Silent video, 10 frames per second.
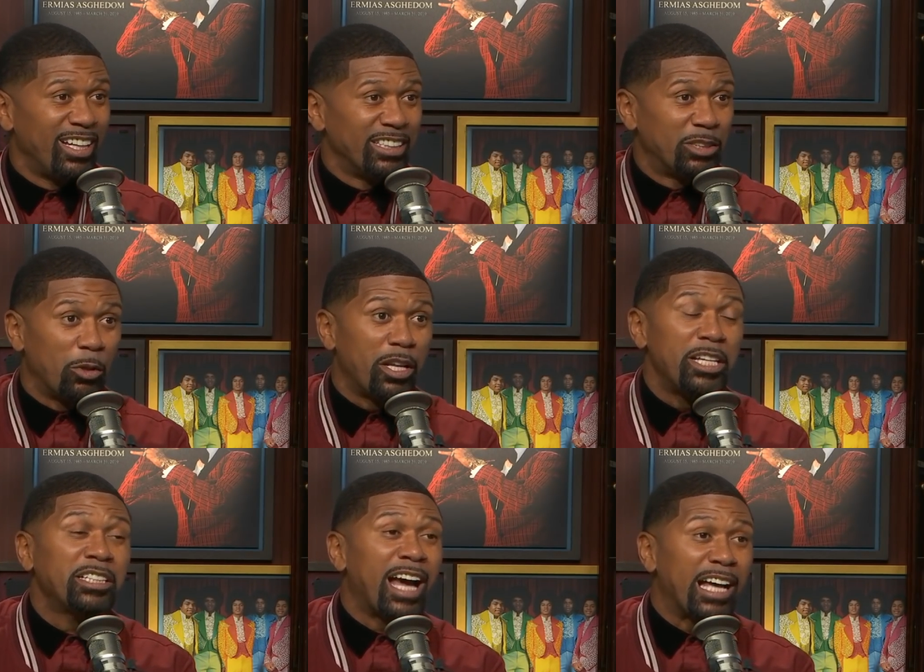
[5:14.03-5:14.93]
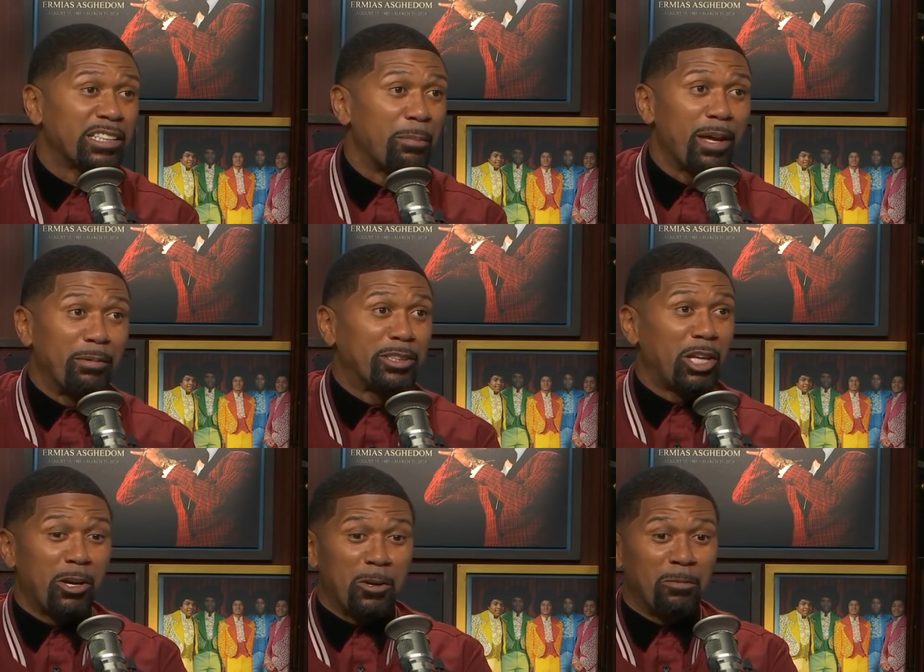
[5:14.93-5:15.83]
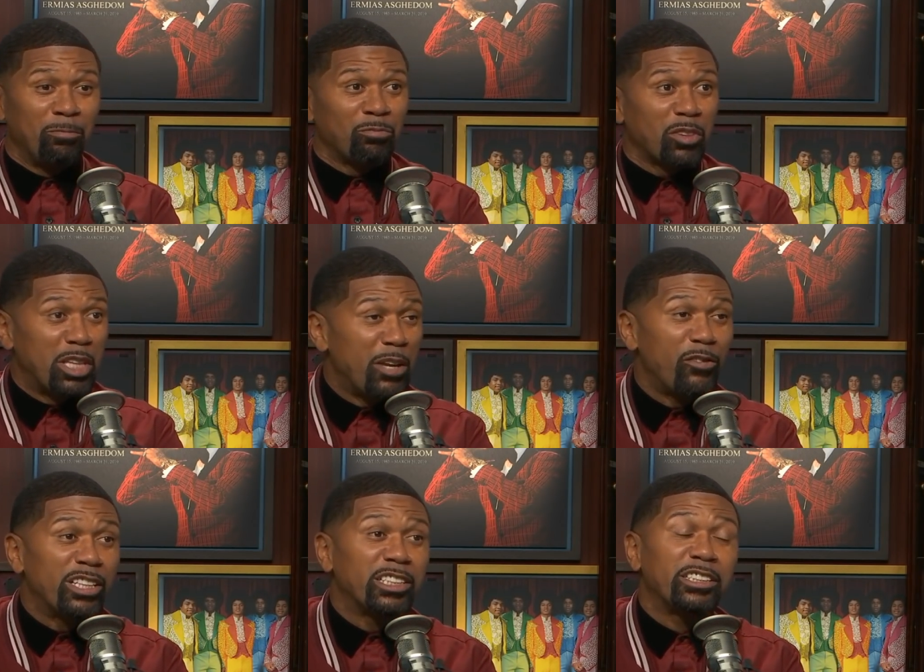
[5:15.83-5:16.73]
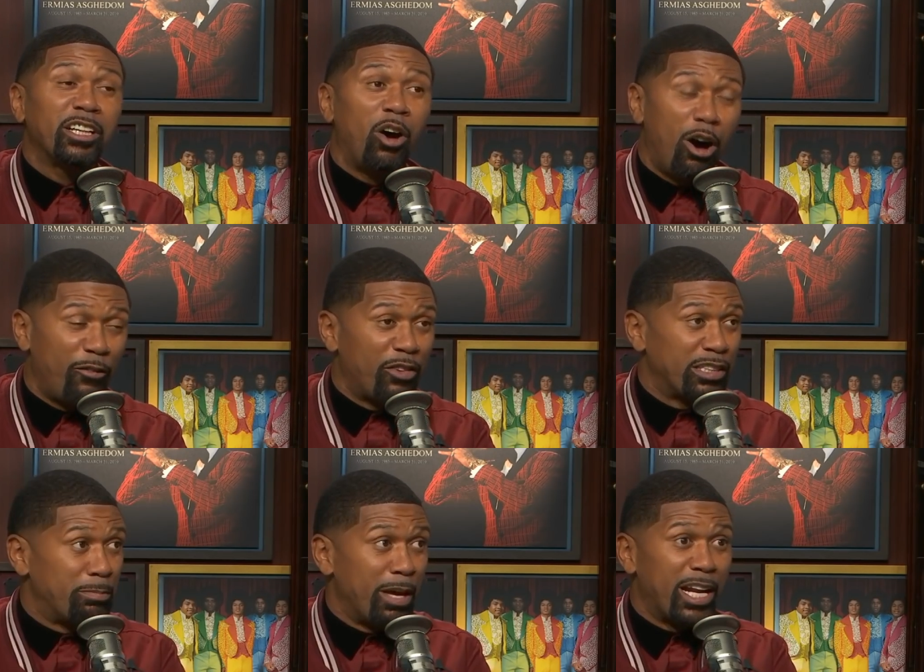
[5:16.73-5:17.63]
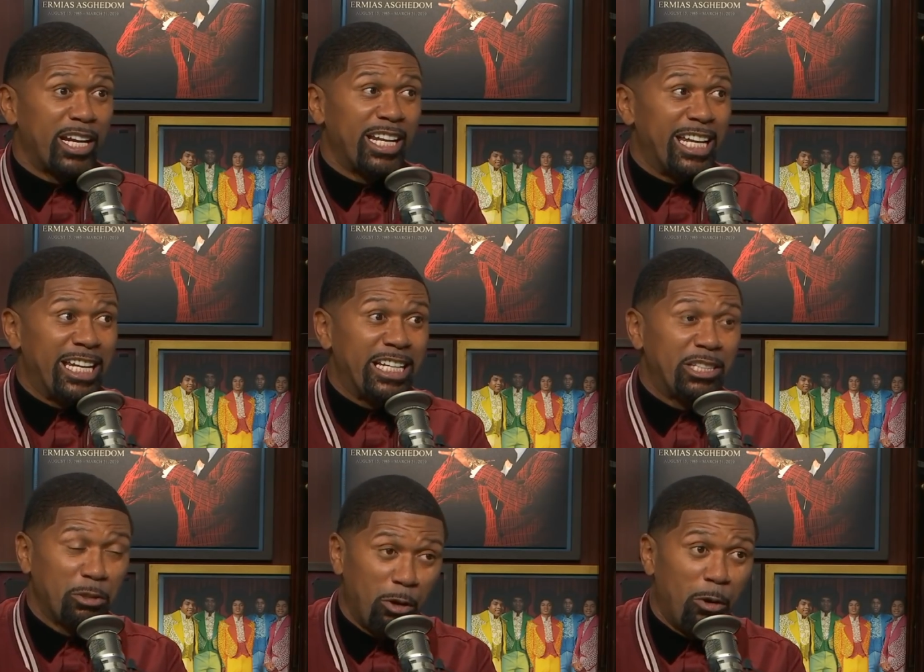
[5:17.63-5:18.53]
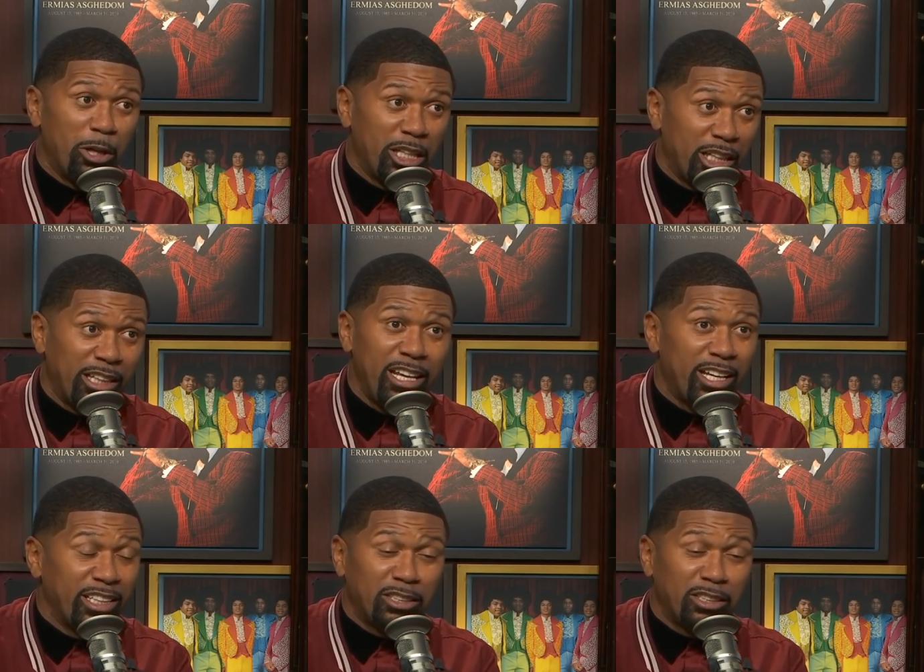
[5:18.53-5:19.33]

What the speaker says: So these guys are going to be able to turn defense into offense better than any duo in the league, and it's